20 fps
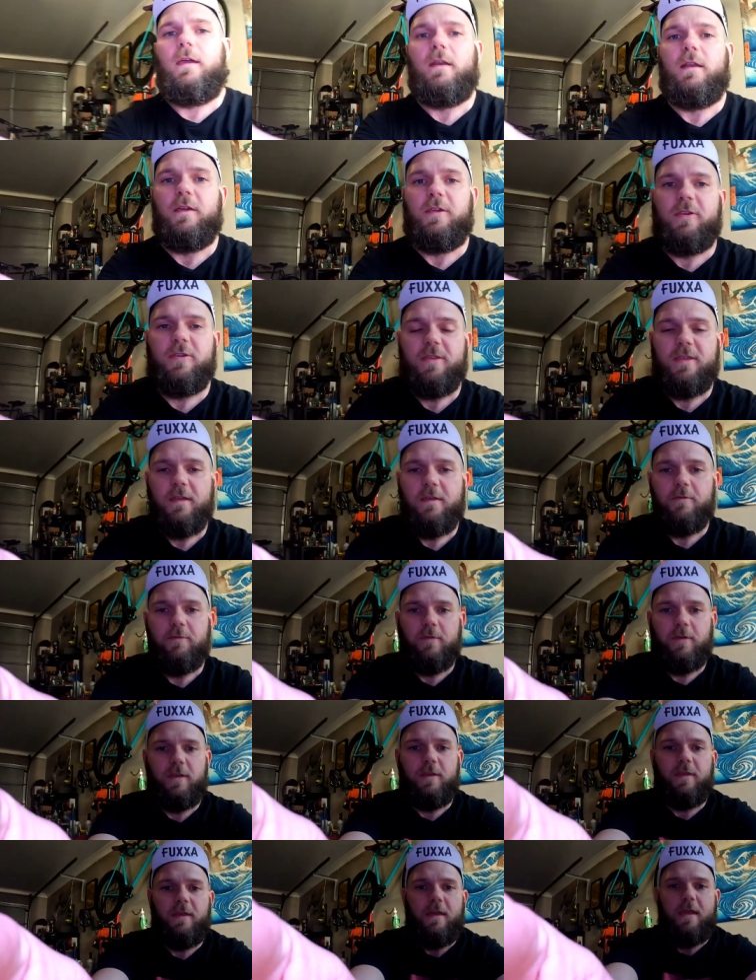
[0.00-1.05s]
and I just think it
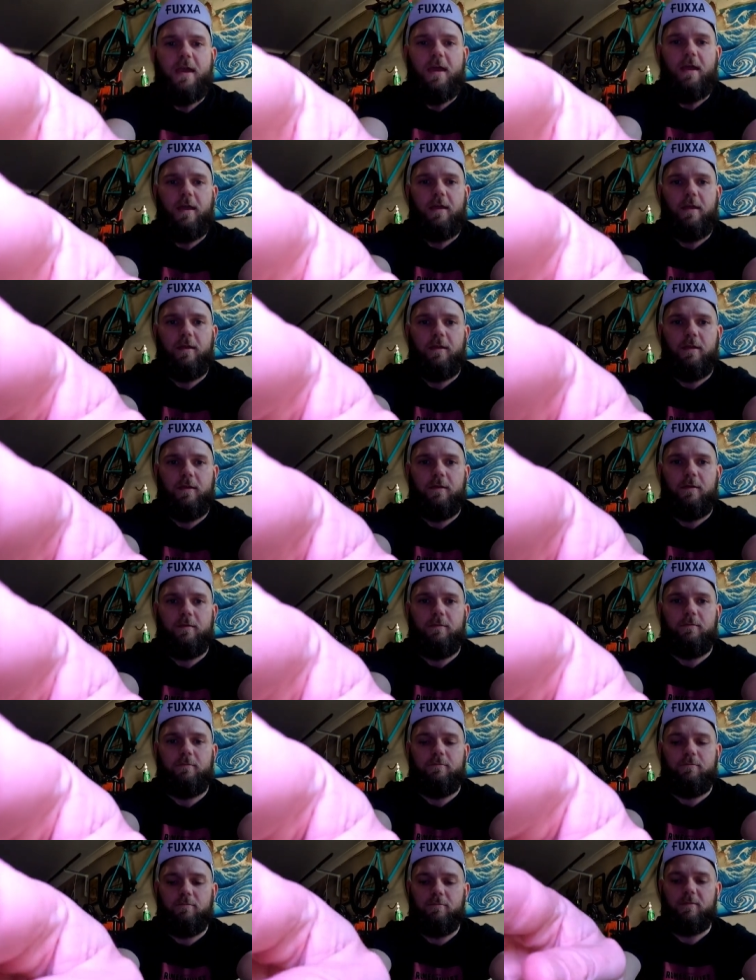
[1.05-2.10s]
really
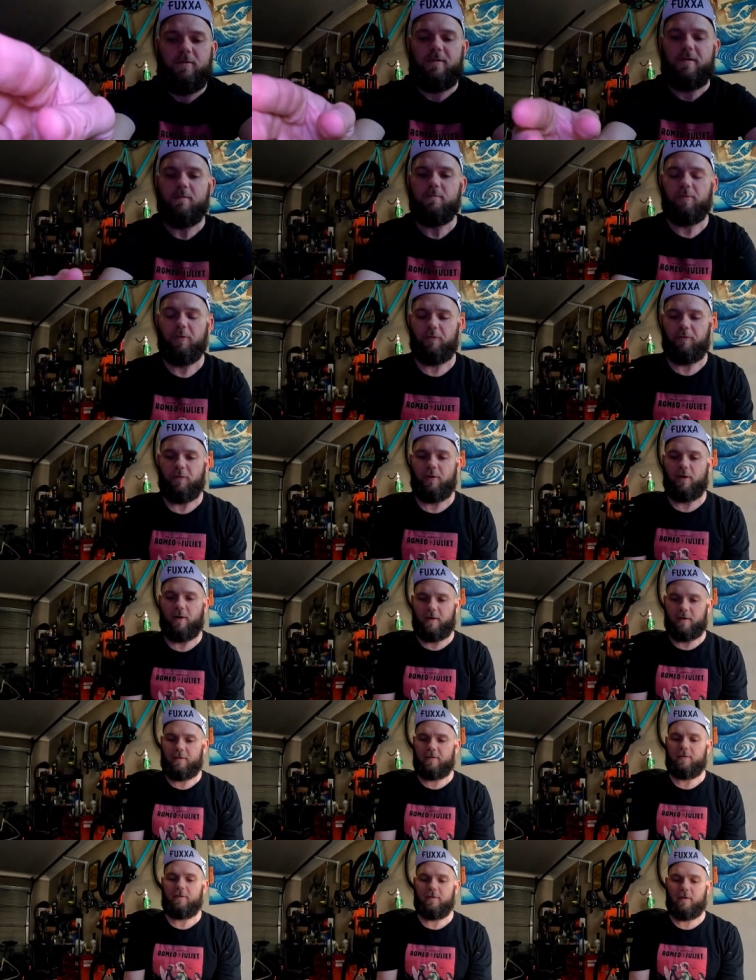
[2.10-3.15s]

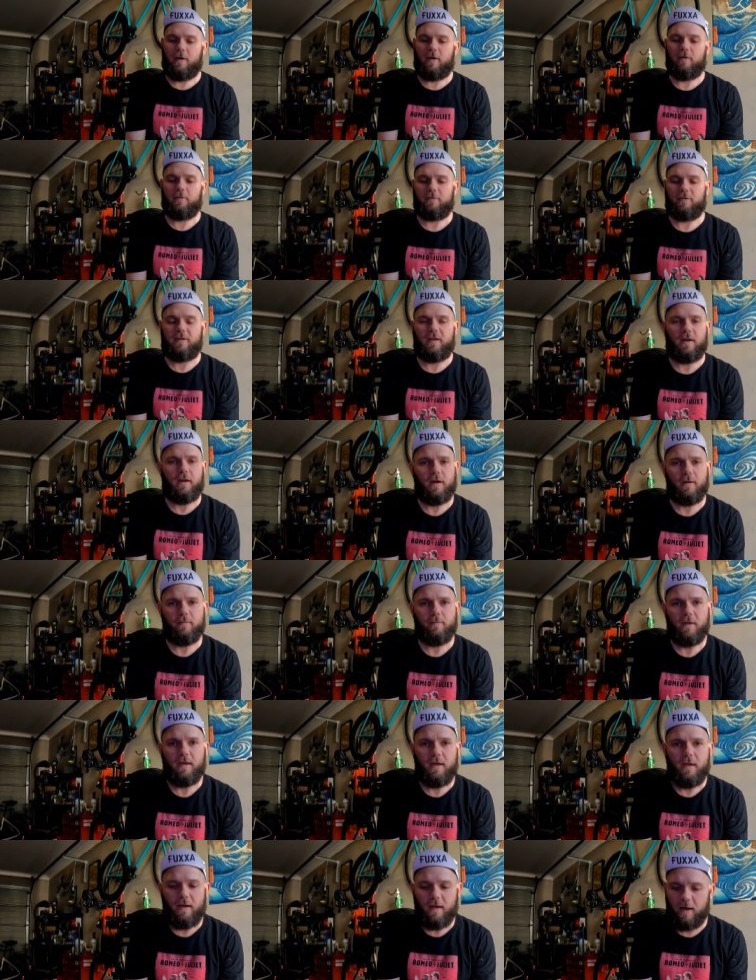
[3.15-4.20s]
simplifies the whole setup.